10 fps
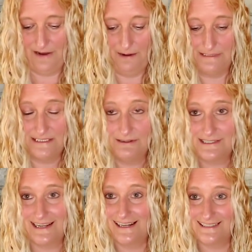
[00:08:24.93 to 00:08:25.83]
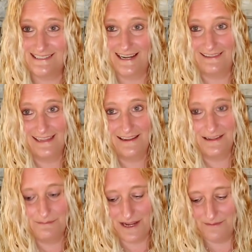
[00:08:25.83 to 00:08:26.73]
I was so excited to get
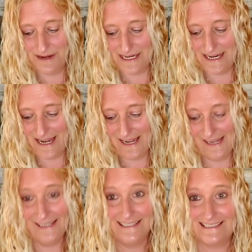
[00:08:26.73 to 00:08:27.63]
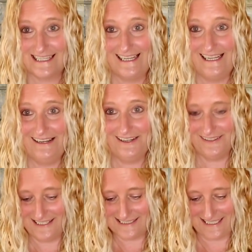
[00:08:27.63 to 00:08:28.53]
that, and now I'm like, yay, it's here.
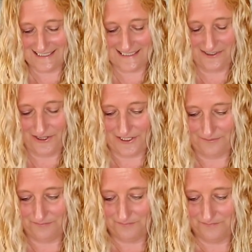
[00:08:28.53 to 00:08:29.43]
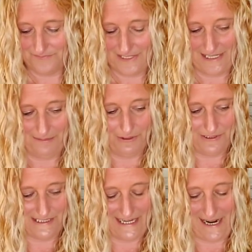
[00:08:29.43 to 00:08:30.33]
Let's get started. And I
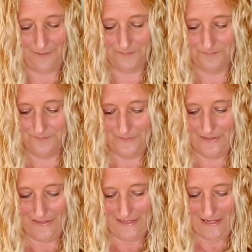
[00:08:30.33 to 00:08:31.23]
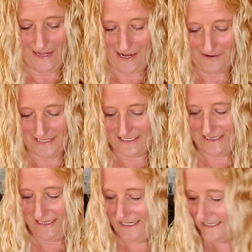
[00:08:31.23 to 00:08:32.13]
pulled it out. All right,
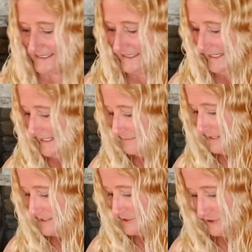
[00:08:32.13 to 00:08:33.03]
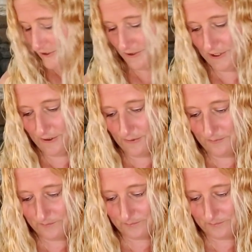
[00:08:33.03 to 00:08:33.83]
the next thing I'm going to show you.